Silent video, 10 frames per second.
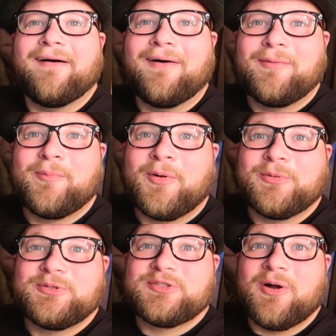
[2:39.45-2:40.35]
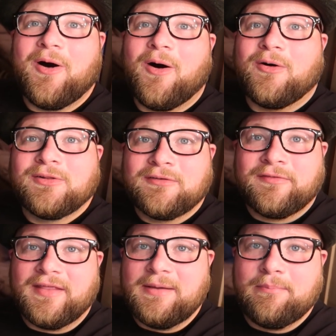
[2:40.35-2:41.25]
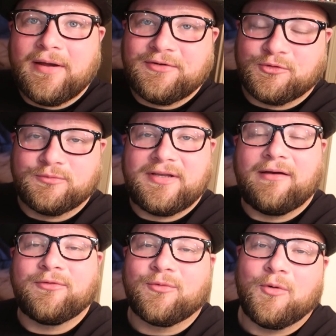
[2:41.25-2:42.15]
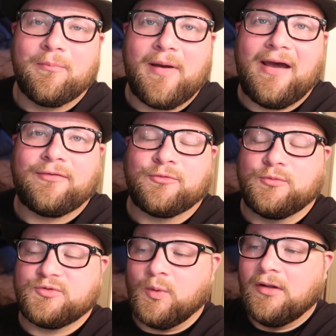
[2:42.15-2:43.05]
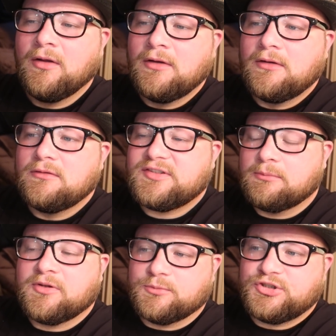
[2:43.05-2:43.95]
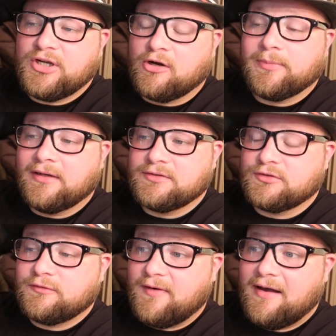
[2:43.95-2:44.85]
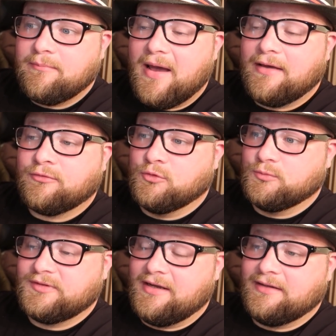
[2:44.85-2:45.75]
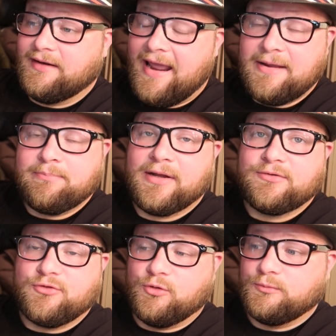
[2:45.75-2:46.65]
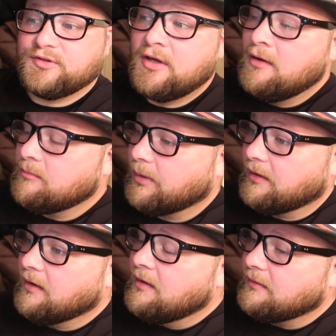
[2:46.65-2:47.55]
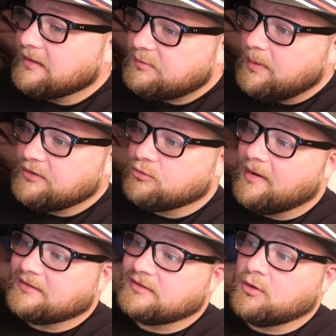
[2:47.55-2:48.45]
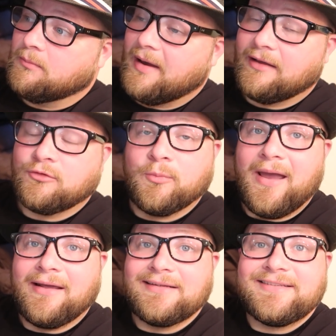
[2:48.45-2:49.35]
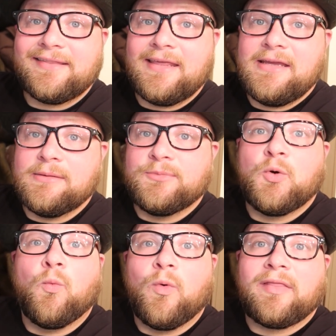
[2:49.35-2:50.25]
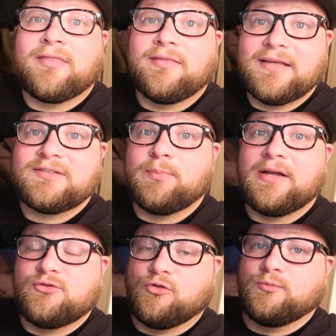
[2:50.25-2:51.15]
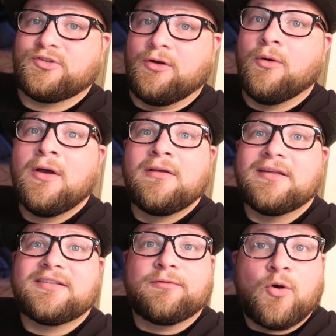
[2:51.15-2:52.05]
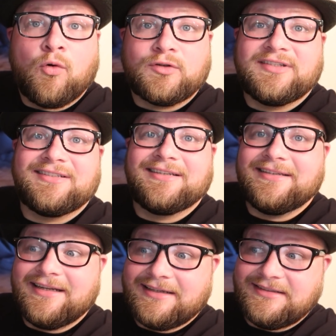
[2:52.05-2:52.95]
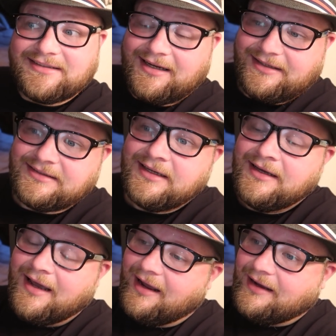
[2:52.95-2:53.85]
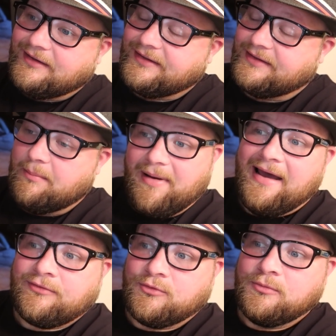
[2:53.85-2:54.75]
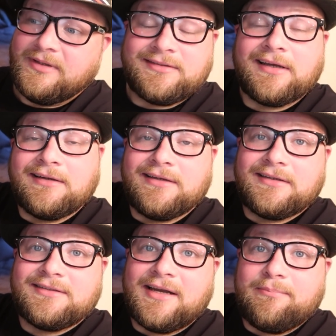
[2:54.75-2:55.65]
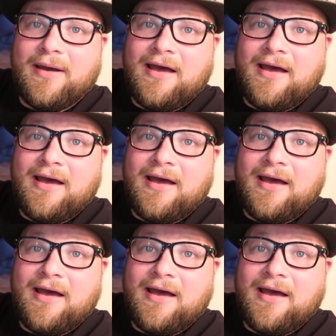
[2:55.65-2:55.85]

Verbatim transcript: Almost all of the bedrooms have their own bathrooms. Well, some of them share because there's five bathrooms and eight bedrooms, but this bedroom has its own bathroom and it's themed with this bedroom. So this of course is a dig site and the bathroom is like a dig site